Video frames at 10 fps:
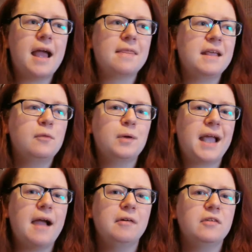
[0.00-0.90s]
And these were
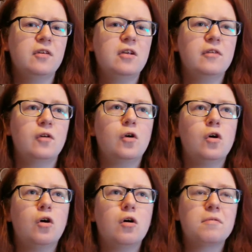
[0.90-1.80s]
characters
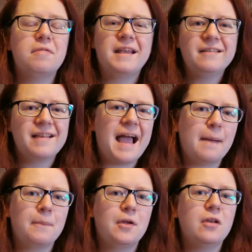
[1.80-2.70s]
or things that
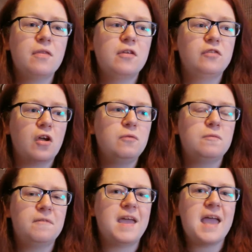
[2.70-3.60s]
happen that don't
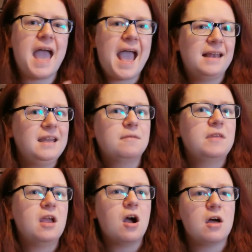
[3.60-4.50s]
fit any of
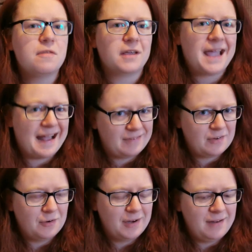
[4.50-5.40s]
the other
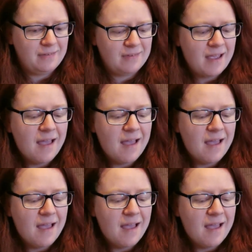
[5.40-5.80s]
categories.